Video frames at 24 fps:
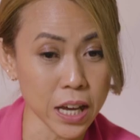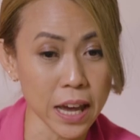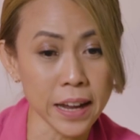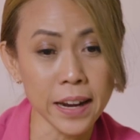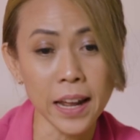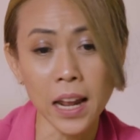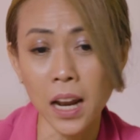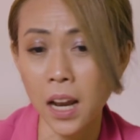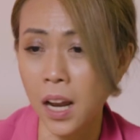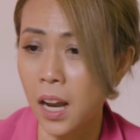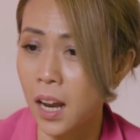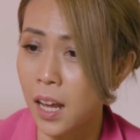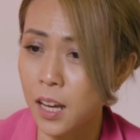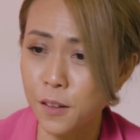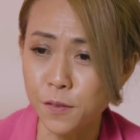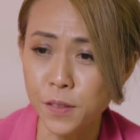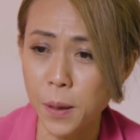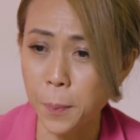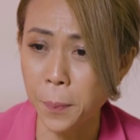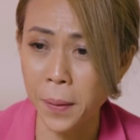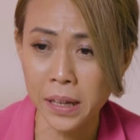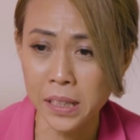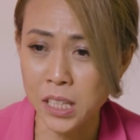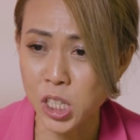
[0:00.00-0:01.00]
And I love
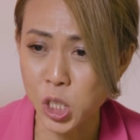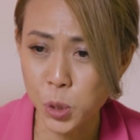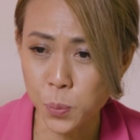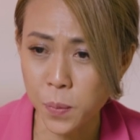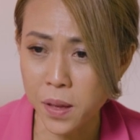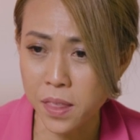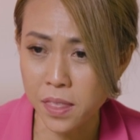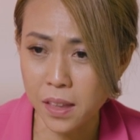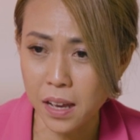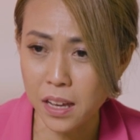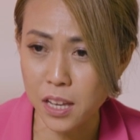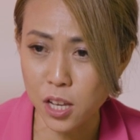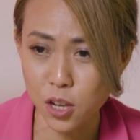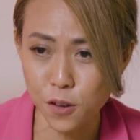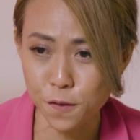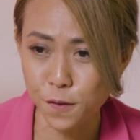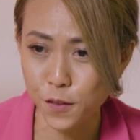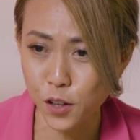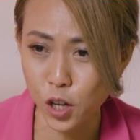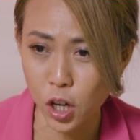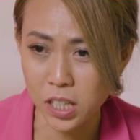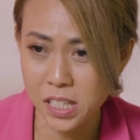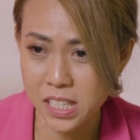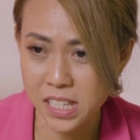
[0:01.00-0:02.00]
the punishment that
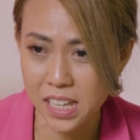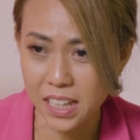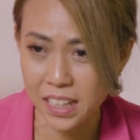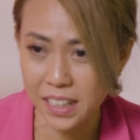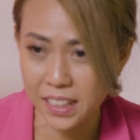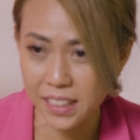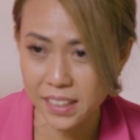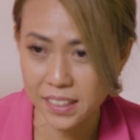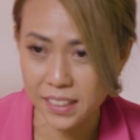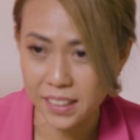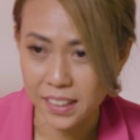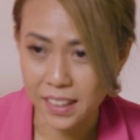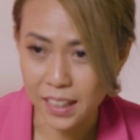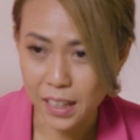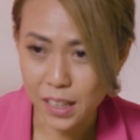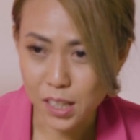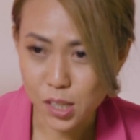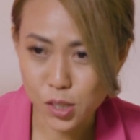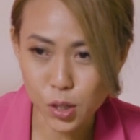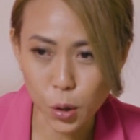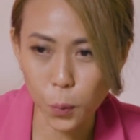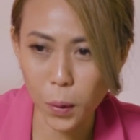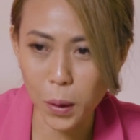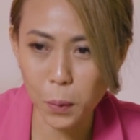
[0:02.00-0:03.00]
you've gotten.
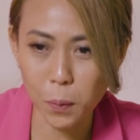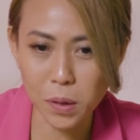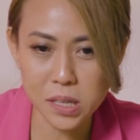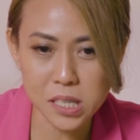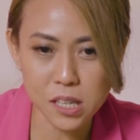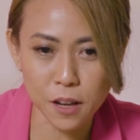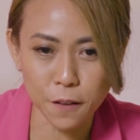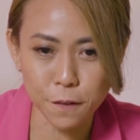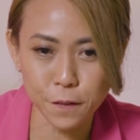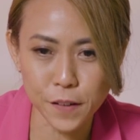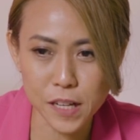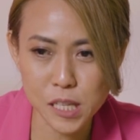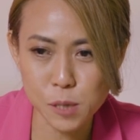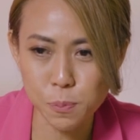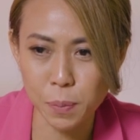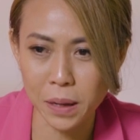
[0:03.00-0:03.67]
So what was your first